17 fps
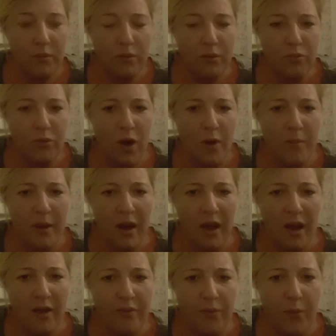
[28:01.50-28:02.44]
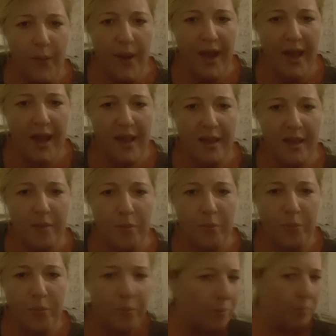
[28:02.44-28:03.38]
throw my life away,
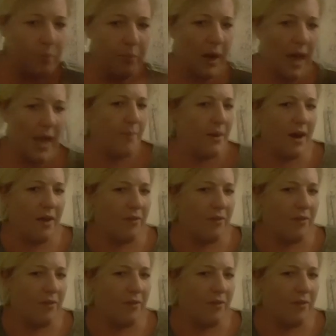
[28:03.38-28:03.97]
blaming